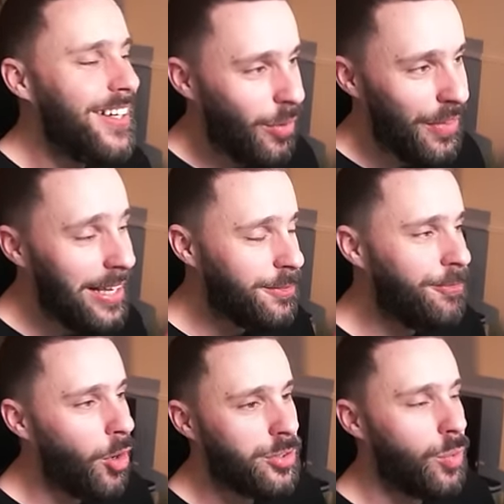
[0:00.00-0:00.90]
well, there's
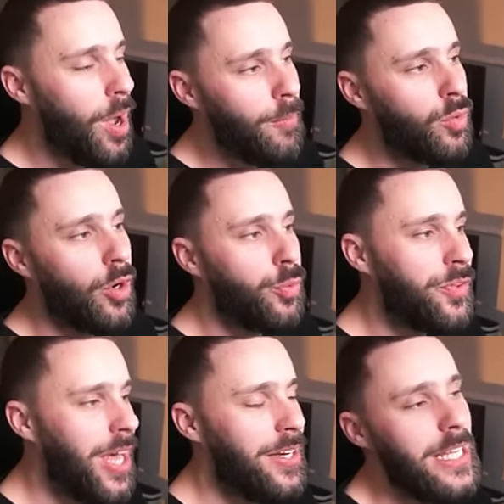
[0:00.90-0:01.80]
four, so one more rod
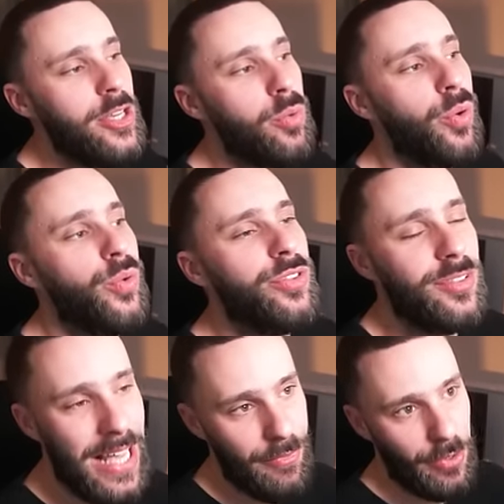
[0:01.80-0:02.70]
would then equal
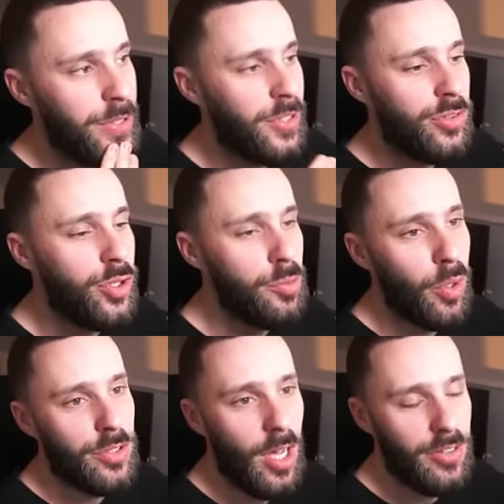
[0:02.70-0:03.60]
seven, which is two
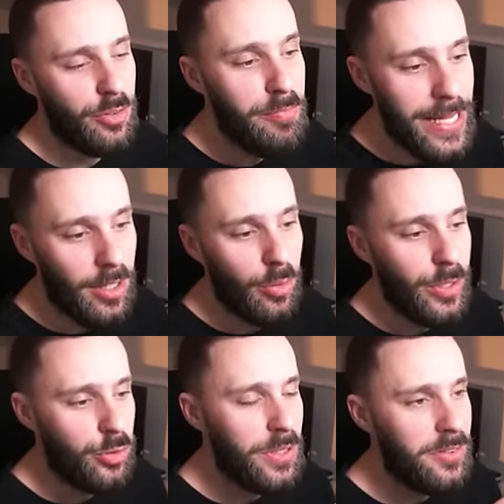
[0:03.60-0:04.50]
more turns of mill,
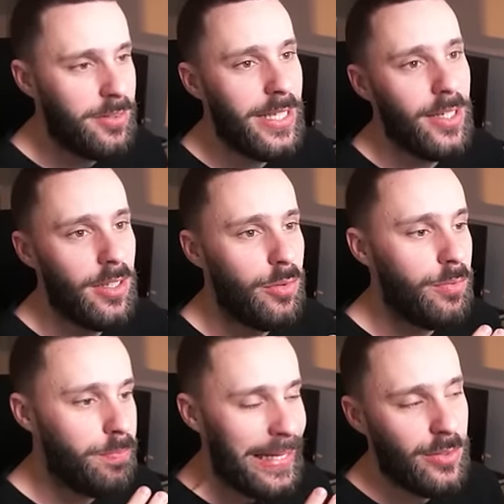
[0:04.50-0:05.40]
which we still,
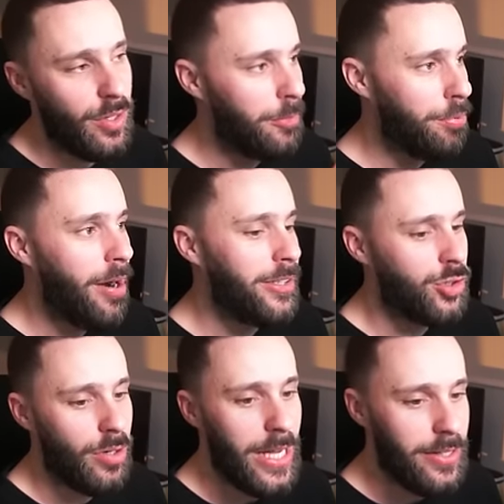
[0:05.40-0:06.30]
based on the
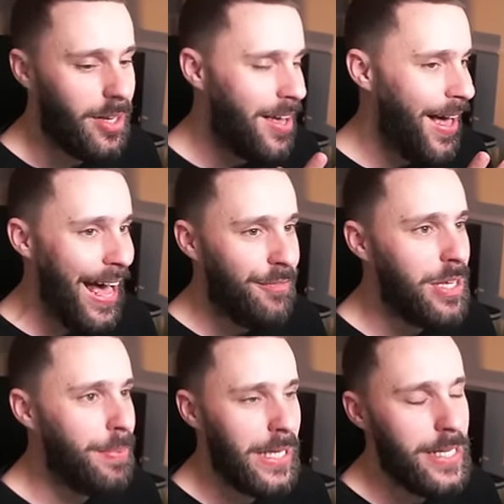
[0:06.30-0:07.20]
prize trade, Blade have
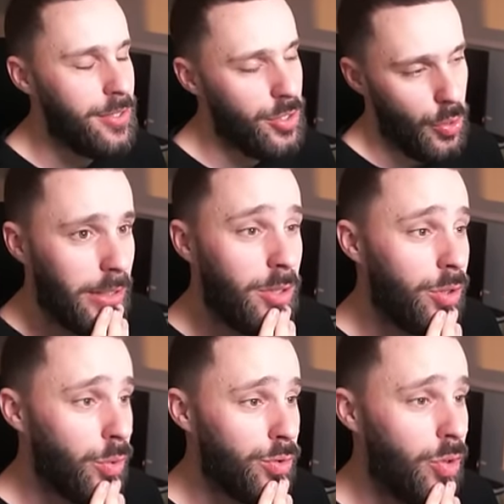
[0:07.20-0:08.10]
the ability to do. They
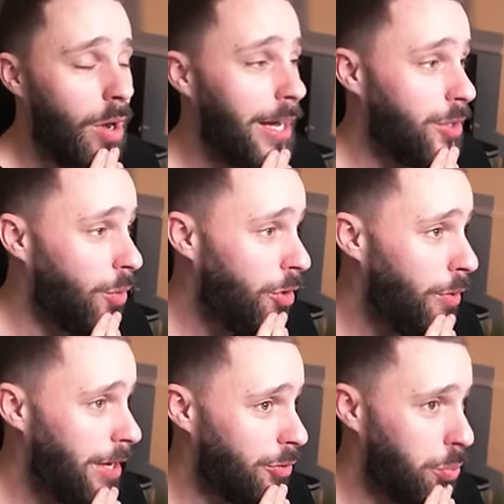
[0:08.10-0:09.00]
could also
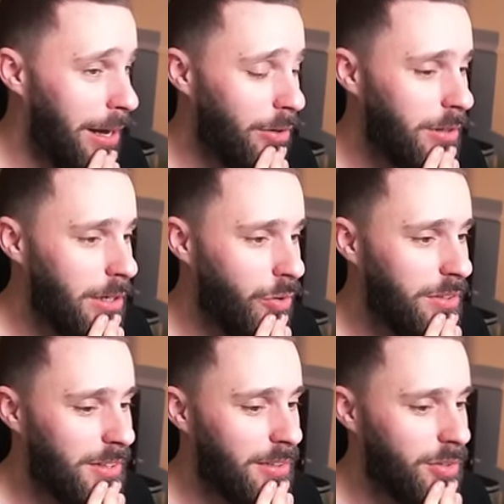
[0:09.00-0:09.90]
Iono here as well to
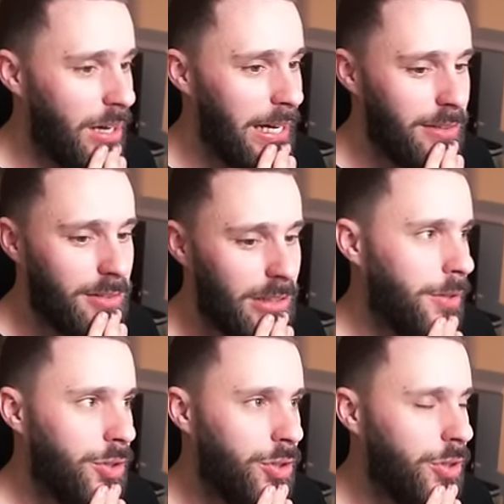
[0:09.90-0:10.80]
increase their size, but
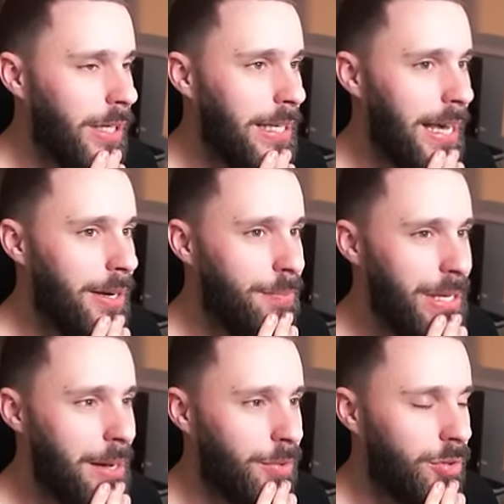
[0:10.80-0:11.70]
I should again
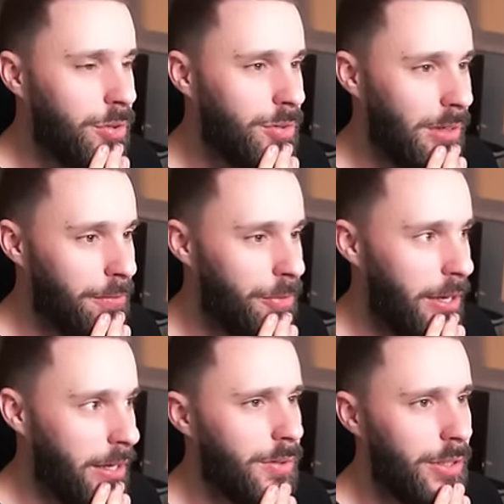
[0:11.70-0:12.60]
be able to do
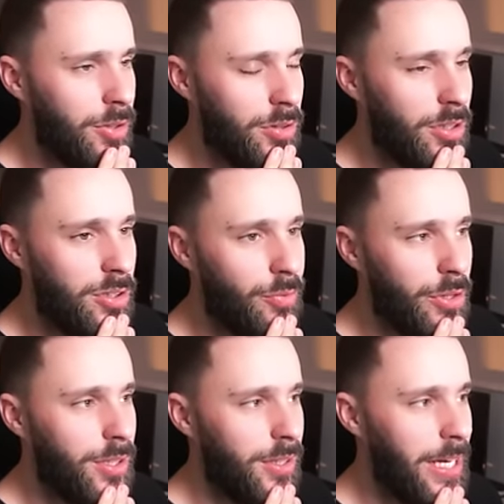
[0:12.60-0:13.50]
something. Well, they're just going to
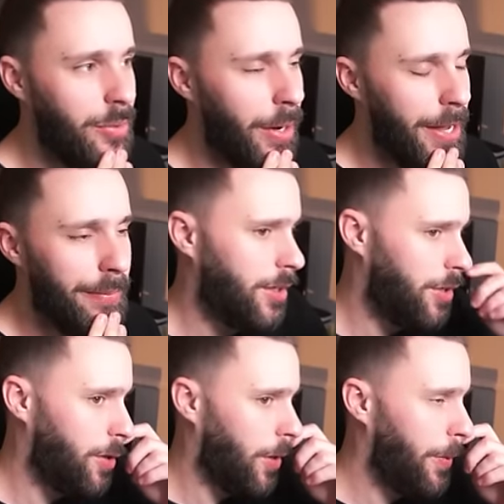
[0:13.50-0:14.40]
Shivery Chill anyway. There
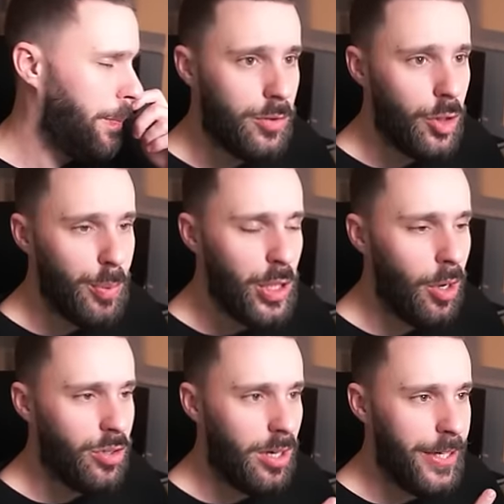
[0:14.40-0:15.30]
you go. Super
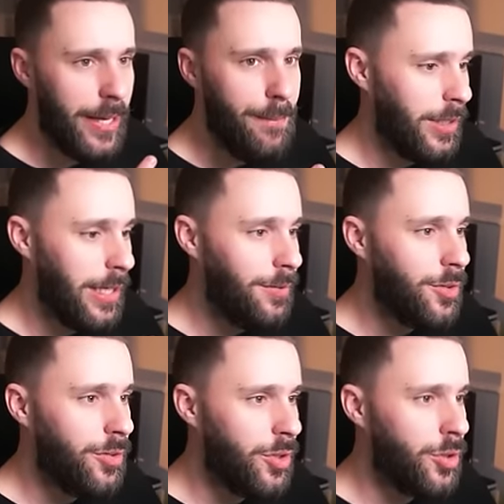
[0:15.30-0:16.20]
Cold coming in. They have
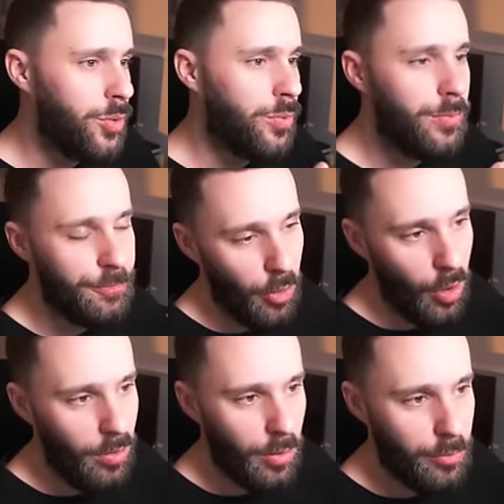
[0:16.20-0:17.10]
to do
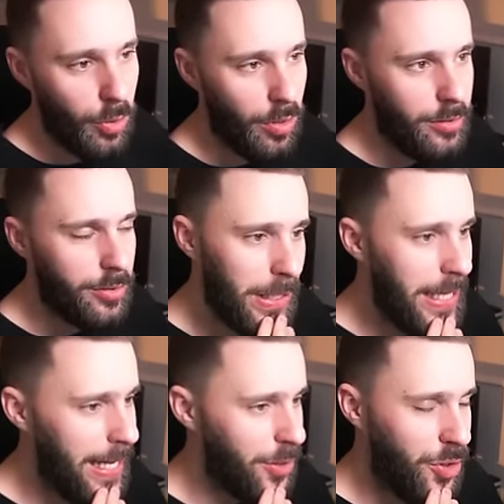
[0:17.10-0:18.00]
four, of course, but
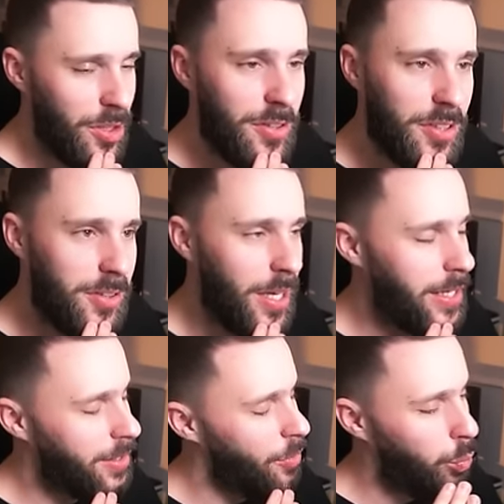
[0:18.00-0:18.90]
again, just to
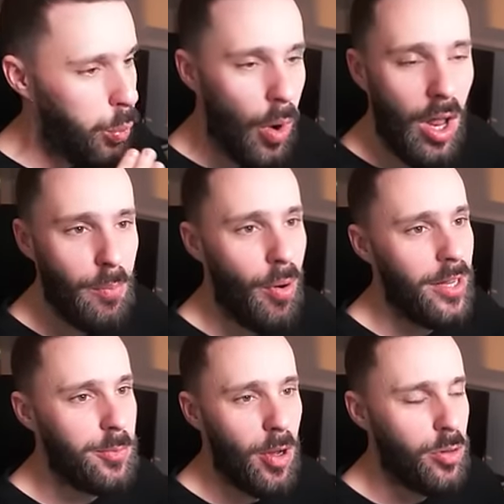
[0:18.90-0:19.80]
take one
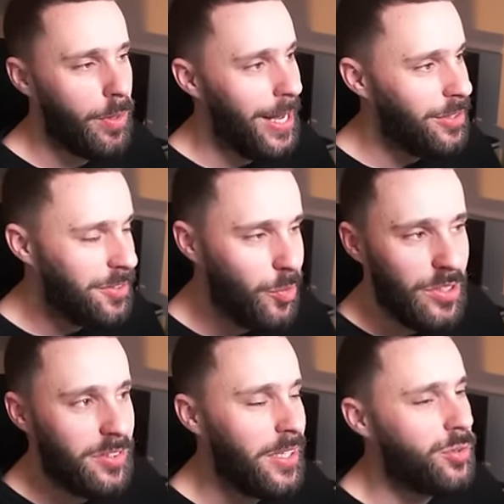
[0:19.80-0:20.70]
prize Pokemon out, you still
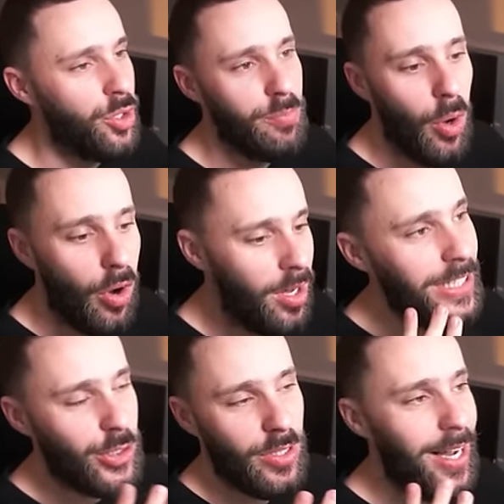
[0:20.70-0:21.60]
need to take two more.
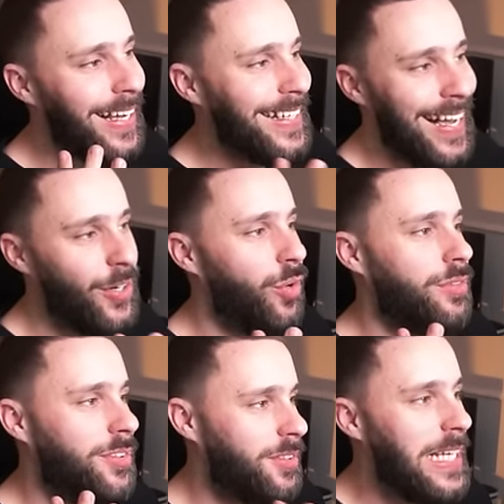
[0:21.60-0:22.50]
Literally, I
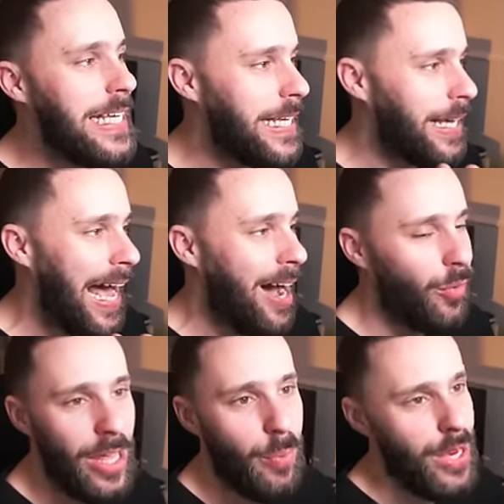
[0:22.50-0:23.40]
cannot see
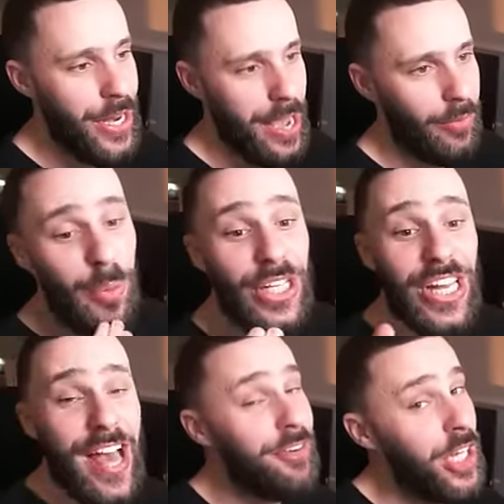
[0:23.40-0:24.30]
how they win now, but
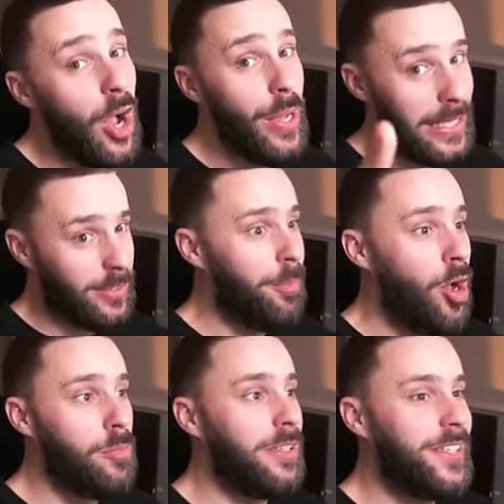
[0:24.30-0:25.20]
you never know. It's the
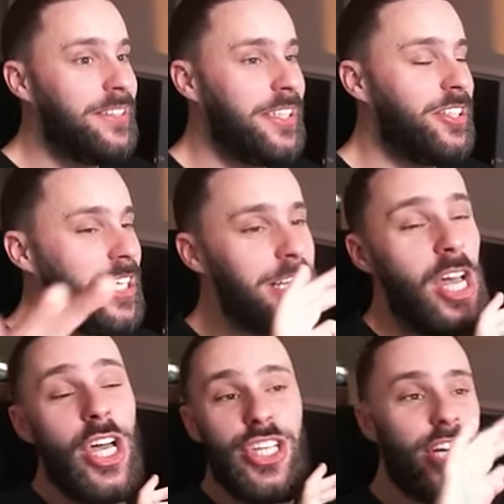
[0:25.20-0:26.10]
Pokemon
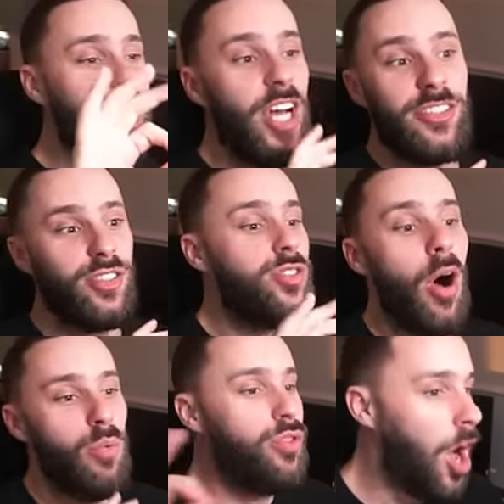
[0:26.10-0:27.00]
TCG. You just
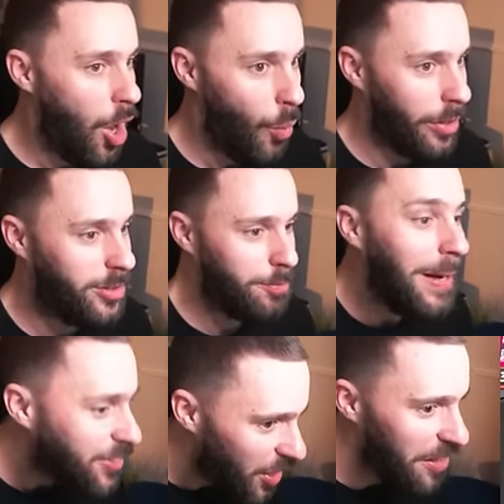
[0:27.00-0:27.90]
don't know,
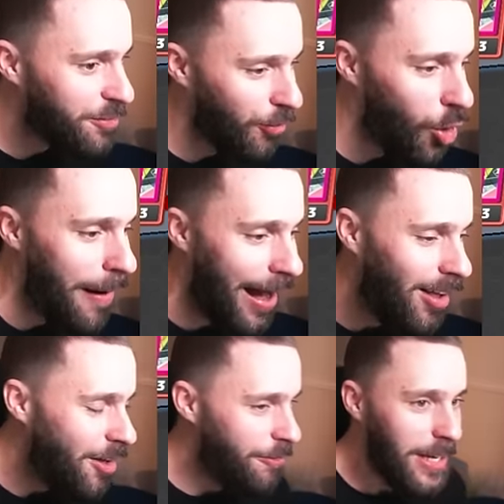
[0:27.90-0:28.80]
especially in this format
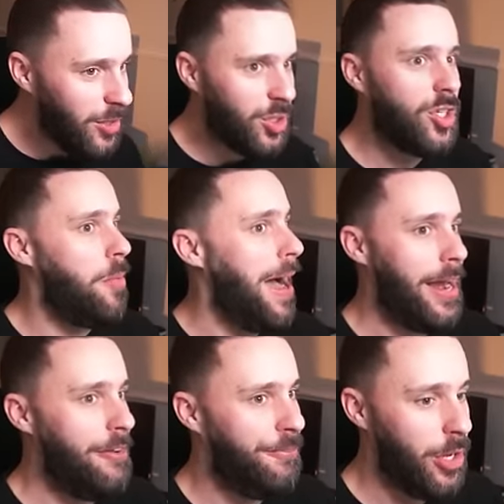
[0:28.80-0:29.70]
Things just come out
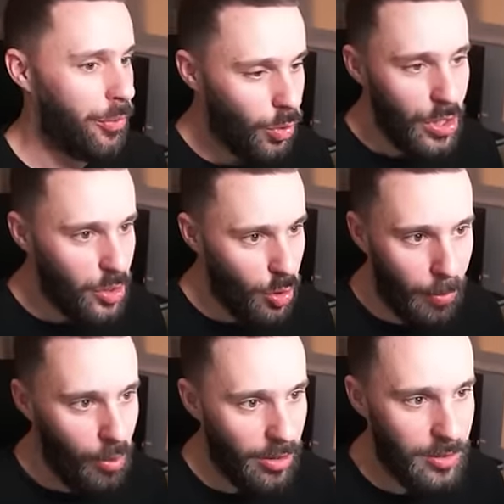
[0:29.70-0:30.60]
of left field. Donny could
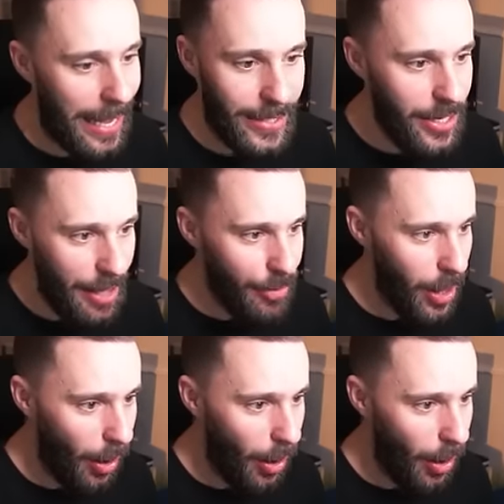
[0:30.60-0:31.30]
drop a Roxanne. You never